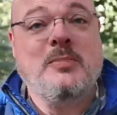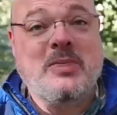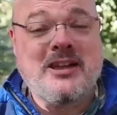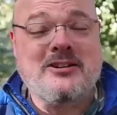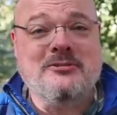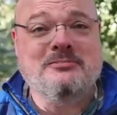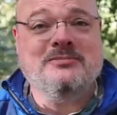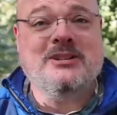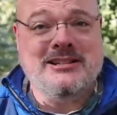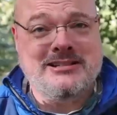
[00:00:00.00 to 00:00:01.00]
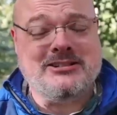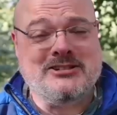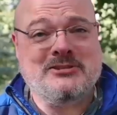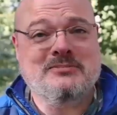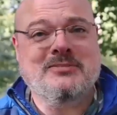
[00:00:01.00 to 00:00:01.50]
There, I did
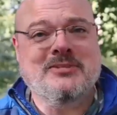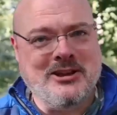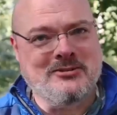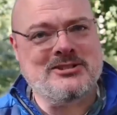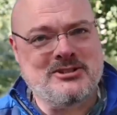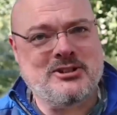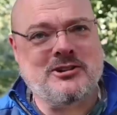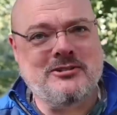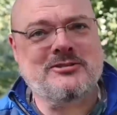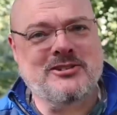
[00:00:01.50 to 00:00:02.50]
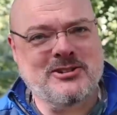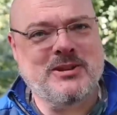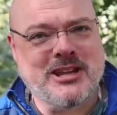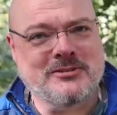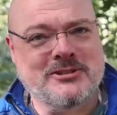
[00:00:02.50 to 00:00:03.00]
it. I wasn't sure I was going to
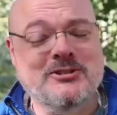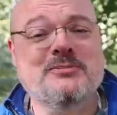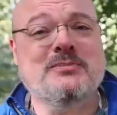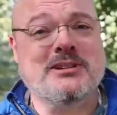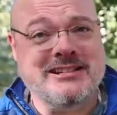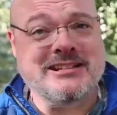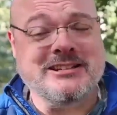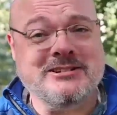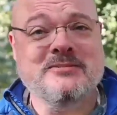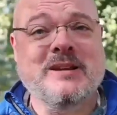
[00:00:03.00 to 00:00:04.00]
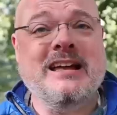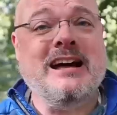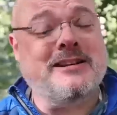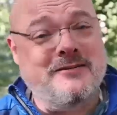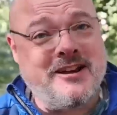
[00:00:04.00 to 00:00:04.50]
be able to, but I did.
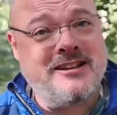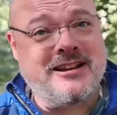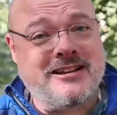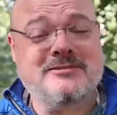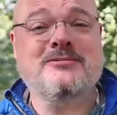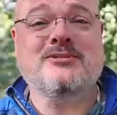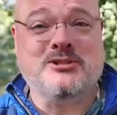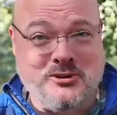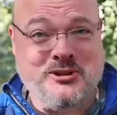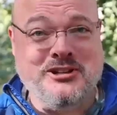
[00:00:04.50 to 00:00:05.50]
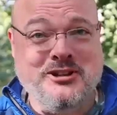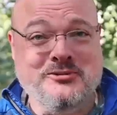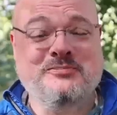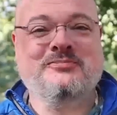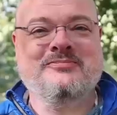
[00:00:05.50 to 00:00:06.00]
And if I can, so can you.
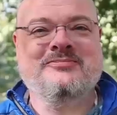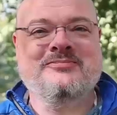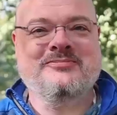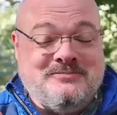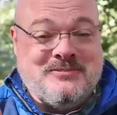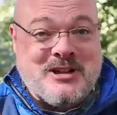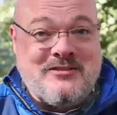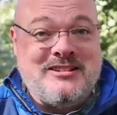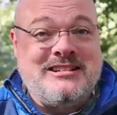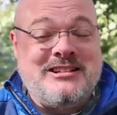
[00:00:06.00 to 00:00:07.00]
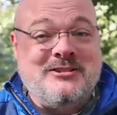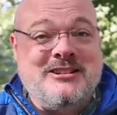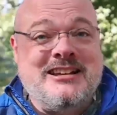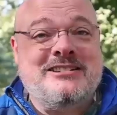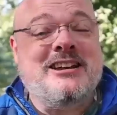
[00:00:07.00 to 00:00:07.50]
Having said all
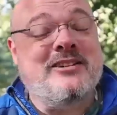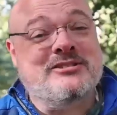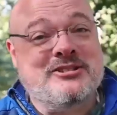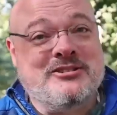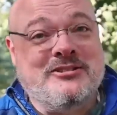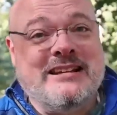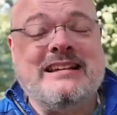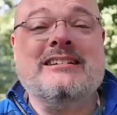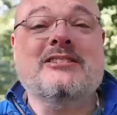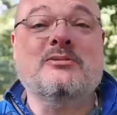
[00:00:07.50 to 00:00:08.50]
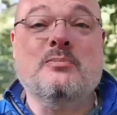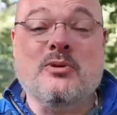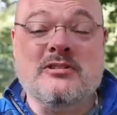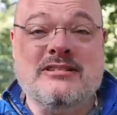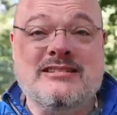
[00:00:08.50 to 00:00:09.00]
that, having done all that, it's
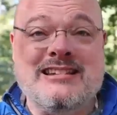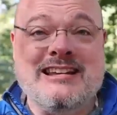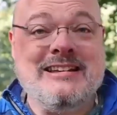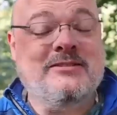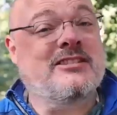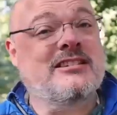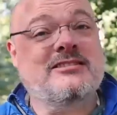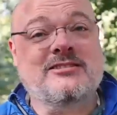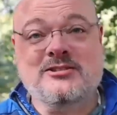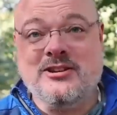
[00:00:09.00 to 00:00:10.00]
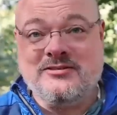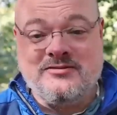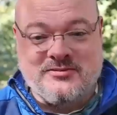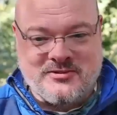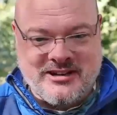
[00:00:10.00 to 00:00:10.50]
important to say this is not
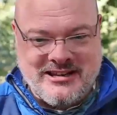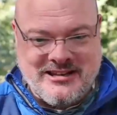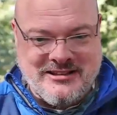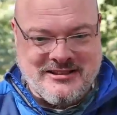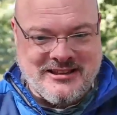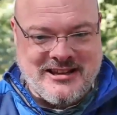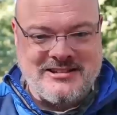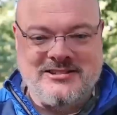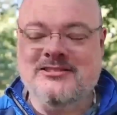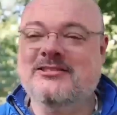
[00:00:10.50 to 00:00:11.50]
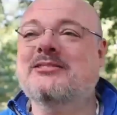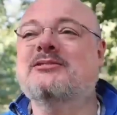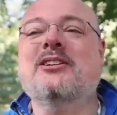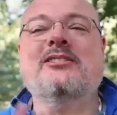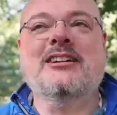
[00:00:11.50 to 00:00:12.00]
free license. This is
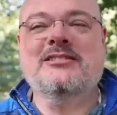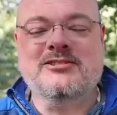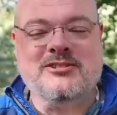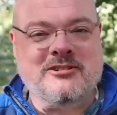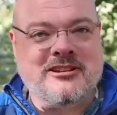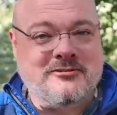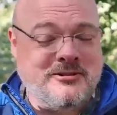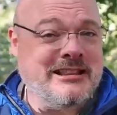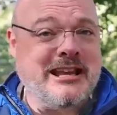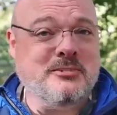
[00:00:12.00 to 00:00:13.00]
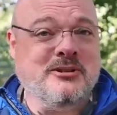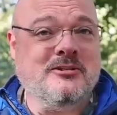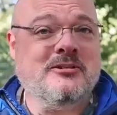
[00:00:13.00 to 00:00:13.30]
not licensed to go out and relabel